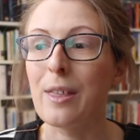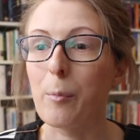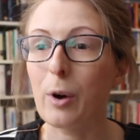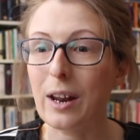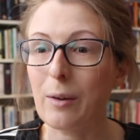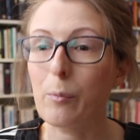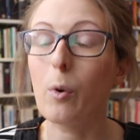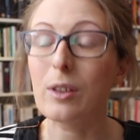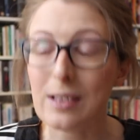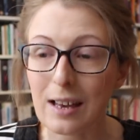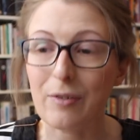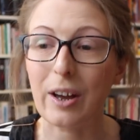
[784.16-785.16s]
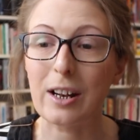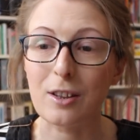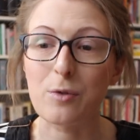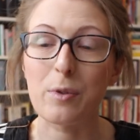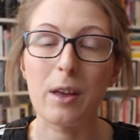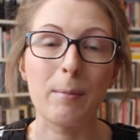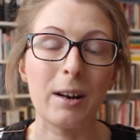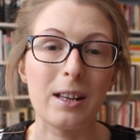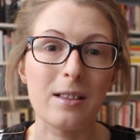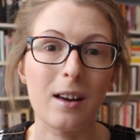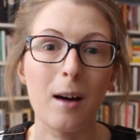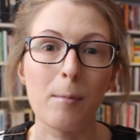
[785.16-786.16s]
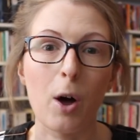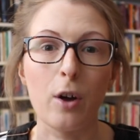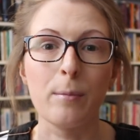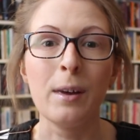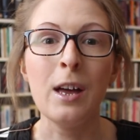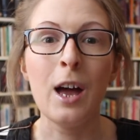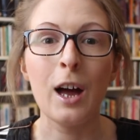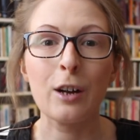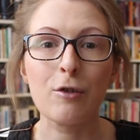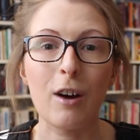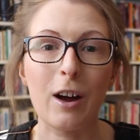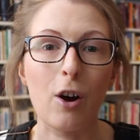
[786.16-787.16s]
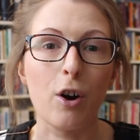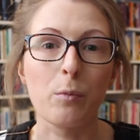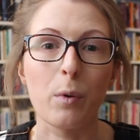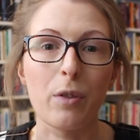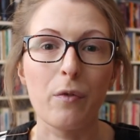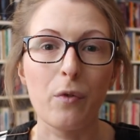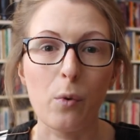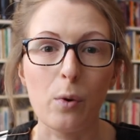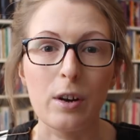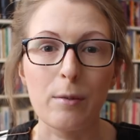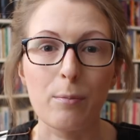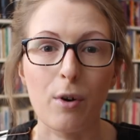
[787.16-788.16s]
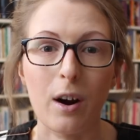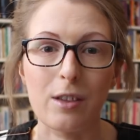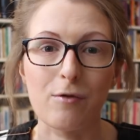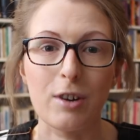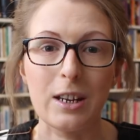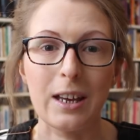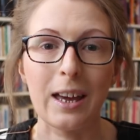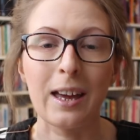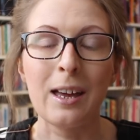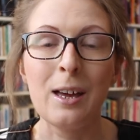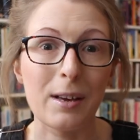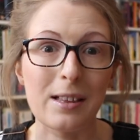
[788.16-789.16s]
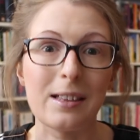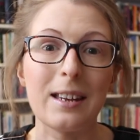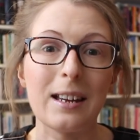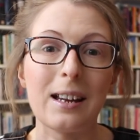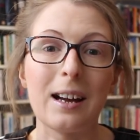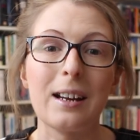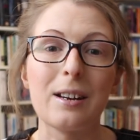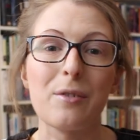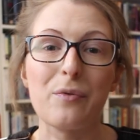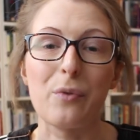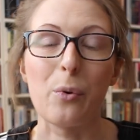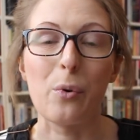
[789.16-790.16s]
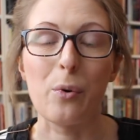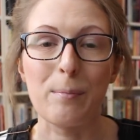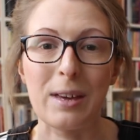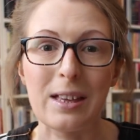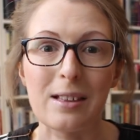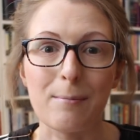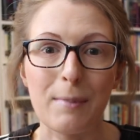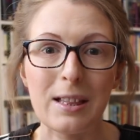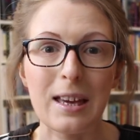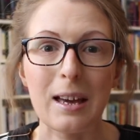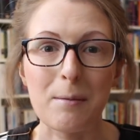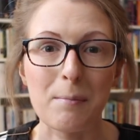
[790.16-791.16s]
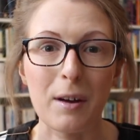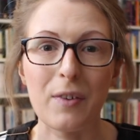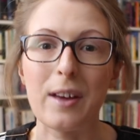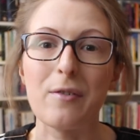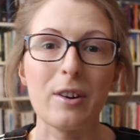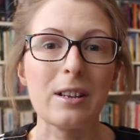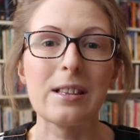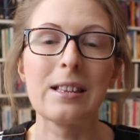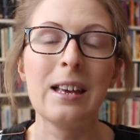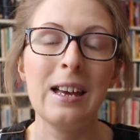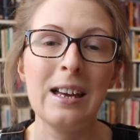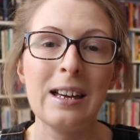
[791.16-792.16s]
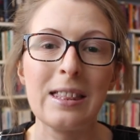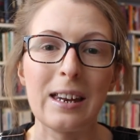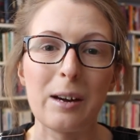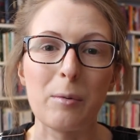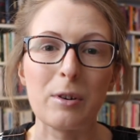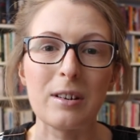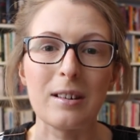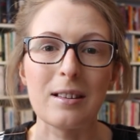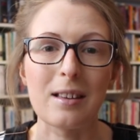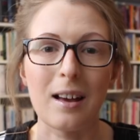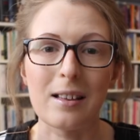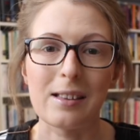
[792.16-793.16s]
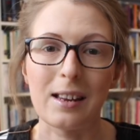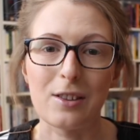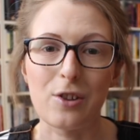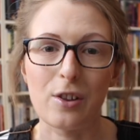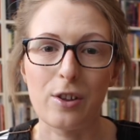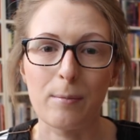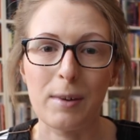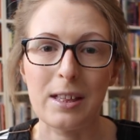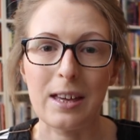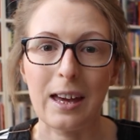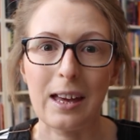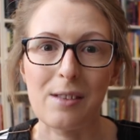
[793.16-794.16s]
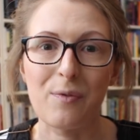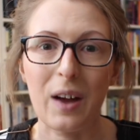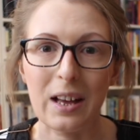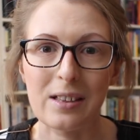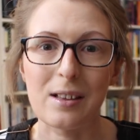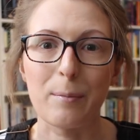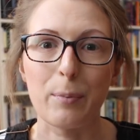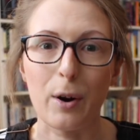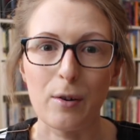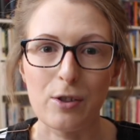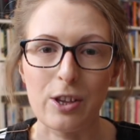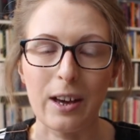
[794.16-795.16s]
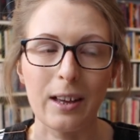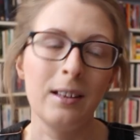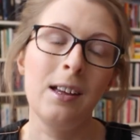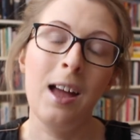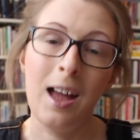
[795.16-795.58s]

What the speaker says: Then once I've had lunch with him, I need to come home and crack on with forward prize reading, because the deadline for me submitting my favourites that I want to discuss at our judging meeting is fast approaching.